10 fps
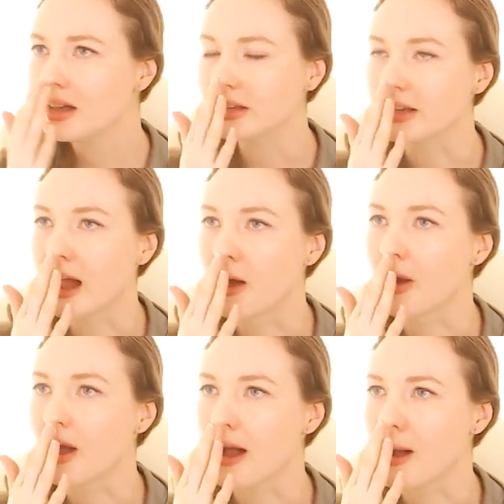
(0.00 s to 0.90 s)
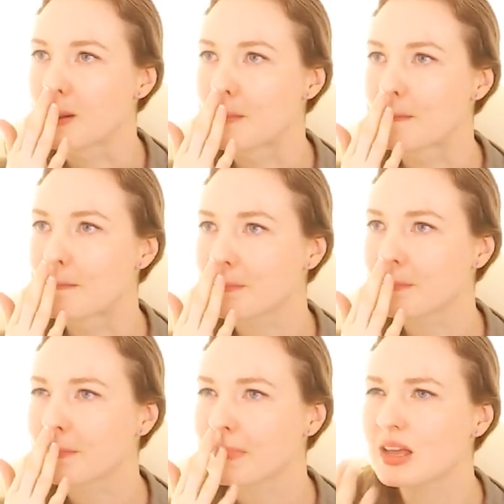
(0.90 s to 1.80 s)
Now,
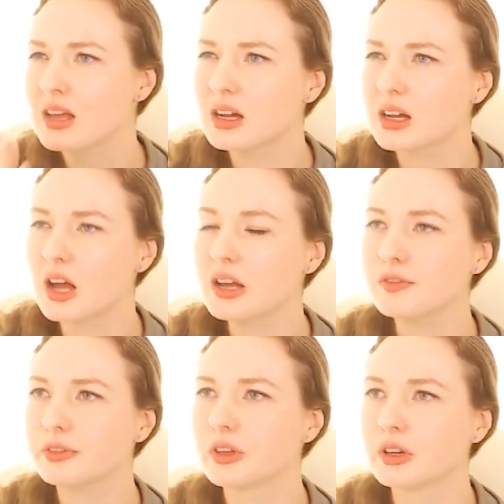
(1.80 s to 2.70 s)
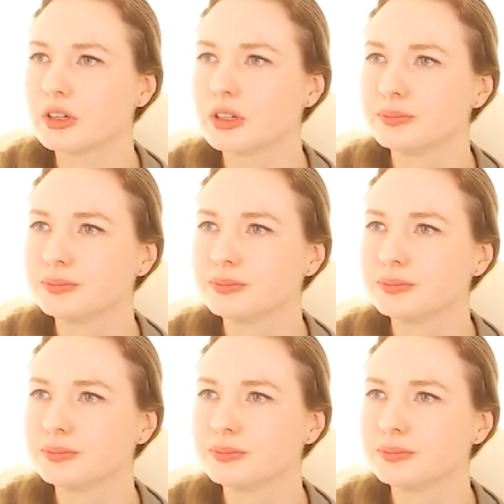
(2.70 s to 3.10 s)
kind of the